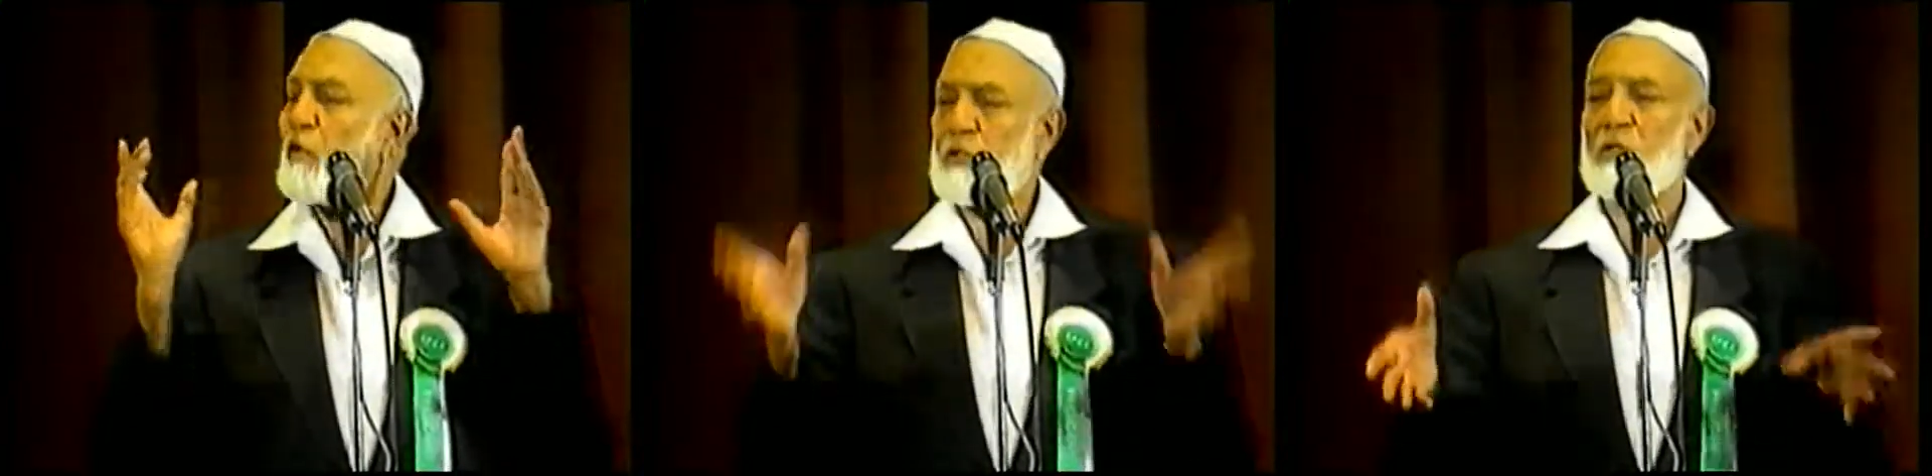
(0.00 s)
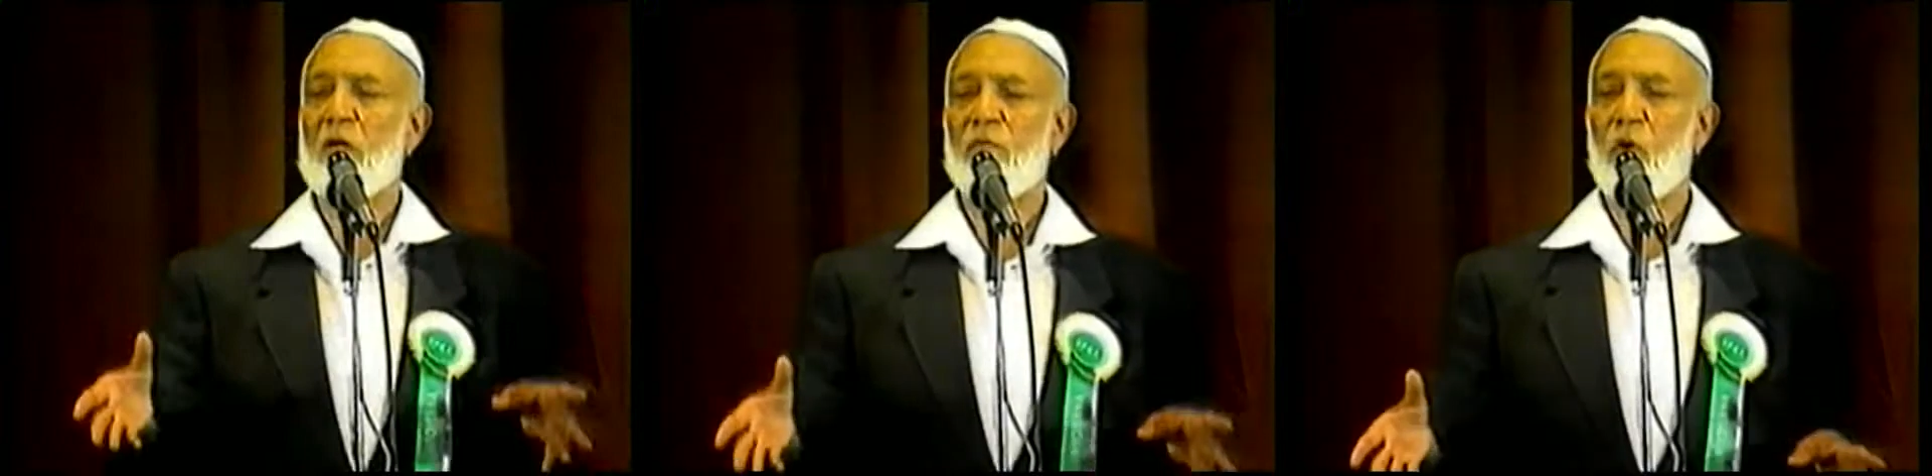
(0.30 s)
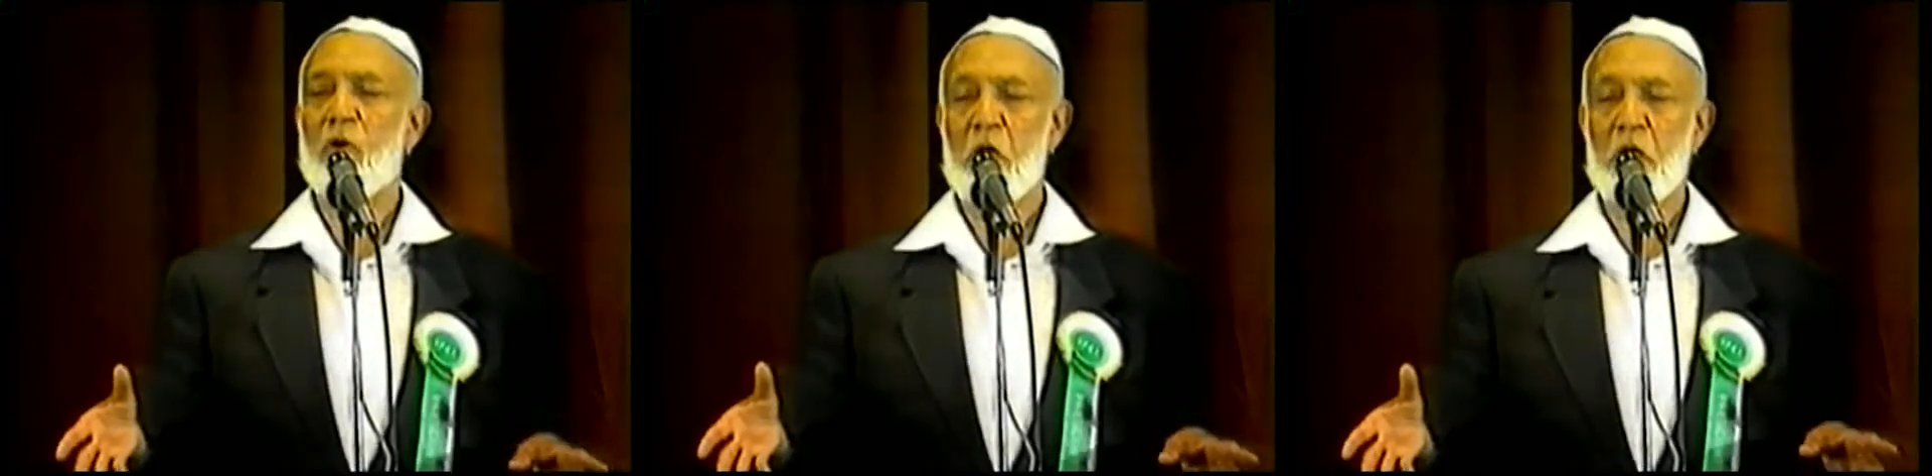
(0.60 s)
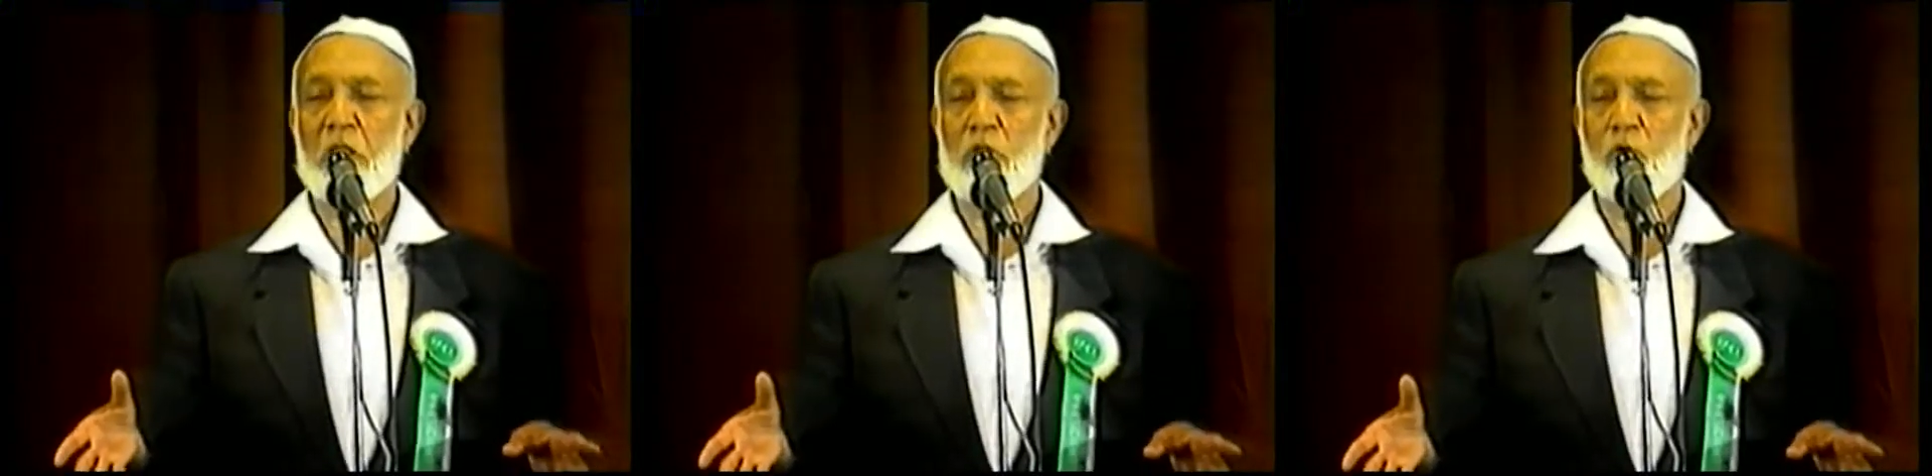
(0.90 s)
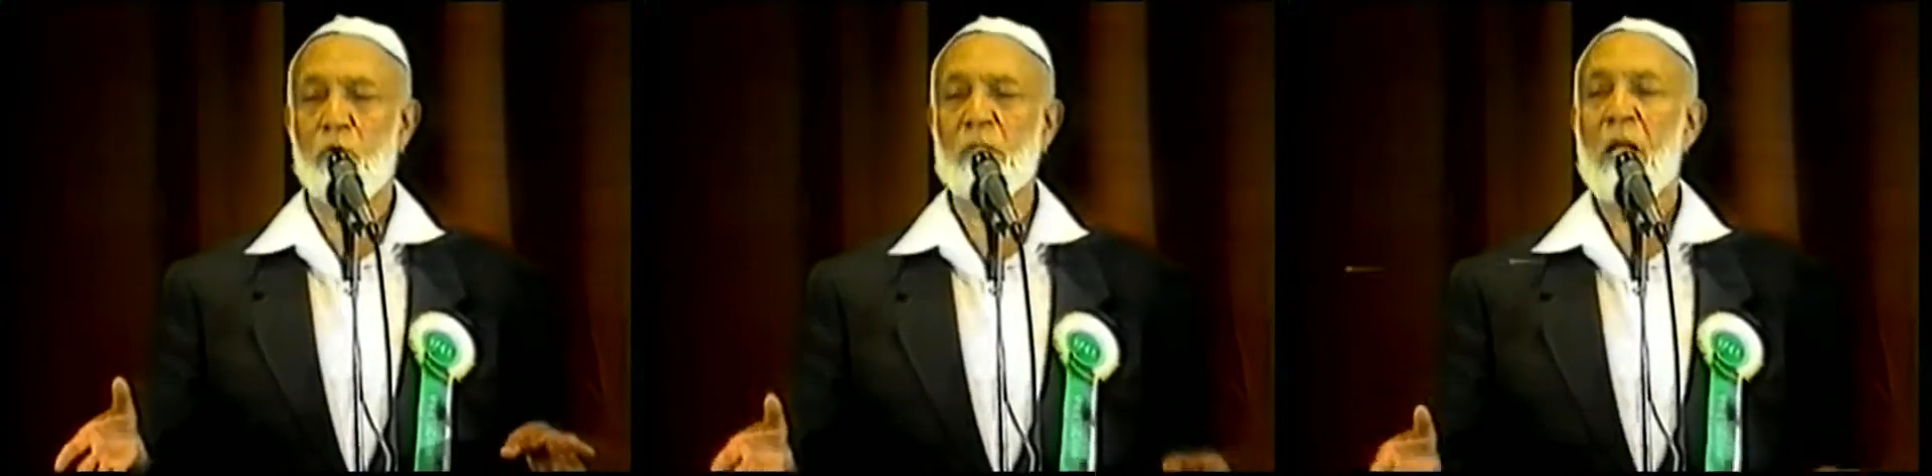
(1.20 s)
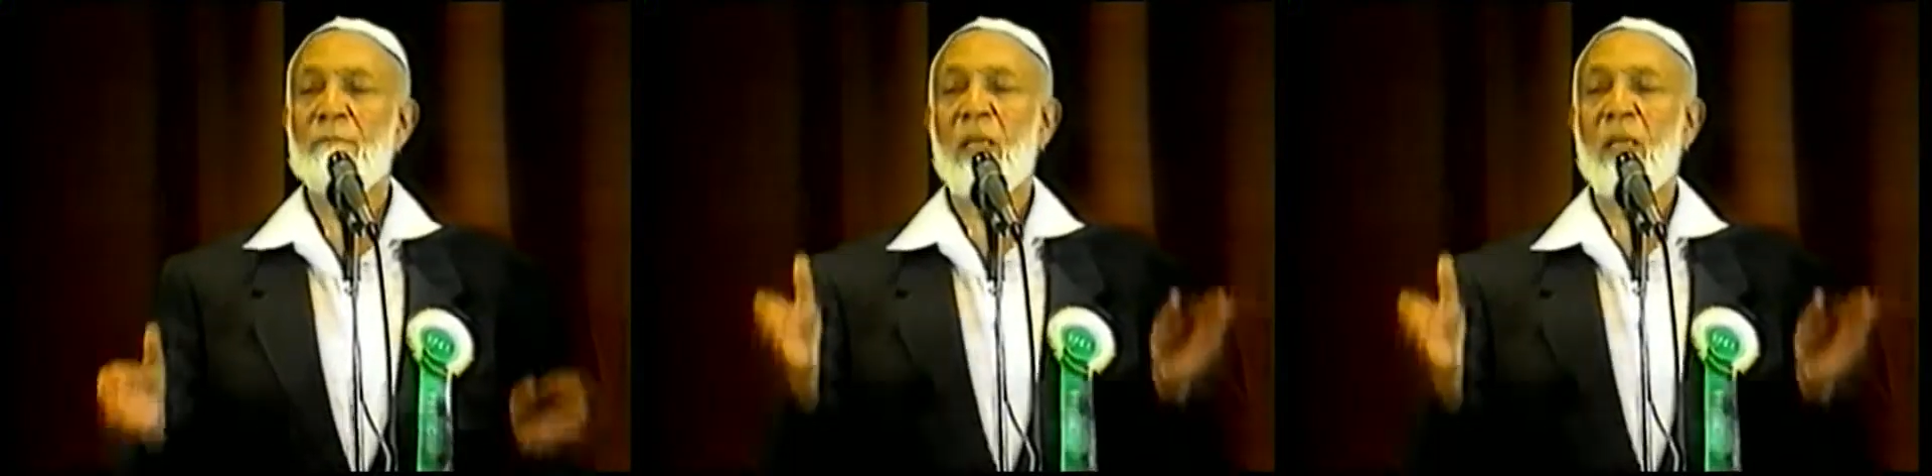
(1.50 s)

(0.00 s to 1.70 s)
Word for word: fortunate of all religious groups